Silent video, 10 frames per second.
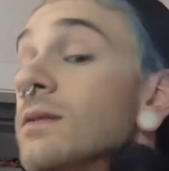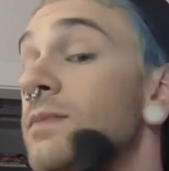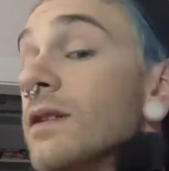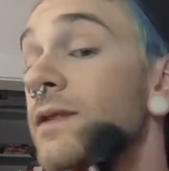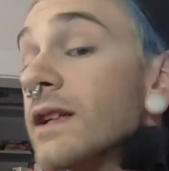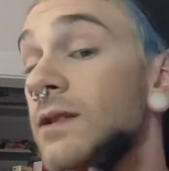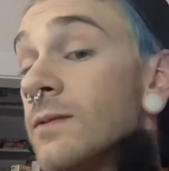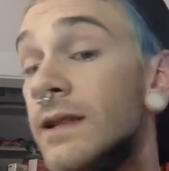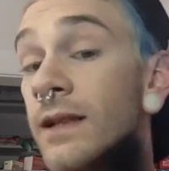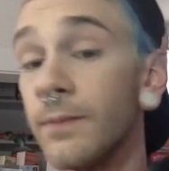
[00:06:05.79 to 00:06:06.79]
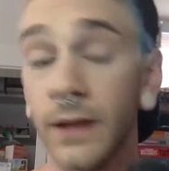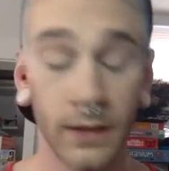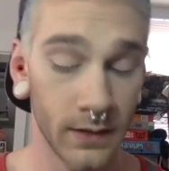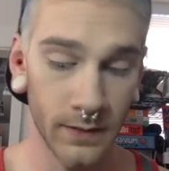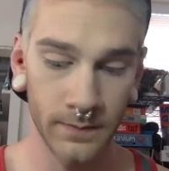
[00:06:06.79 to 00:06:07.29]
buff it out with that
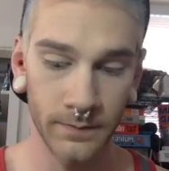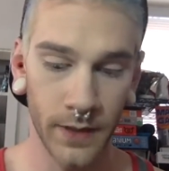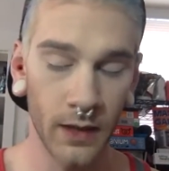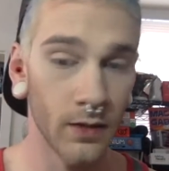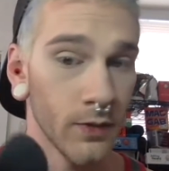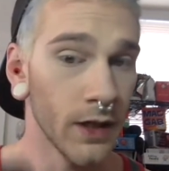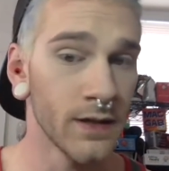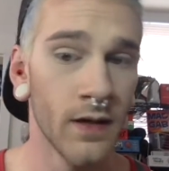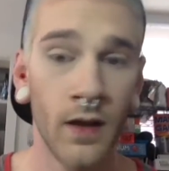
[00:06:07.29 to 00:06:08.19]
pink powder brush.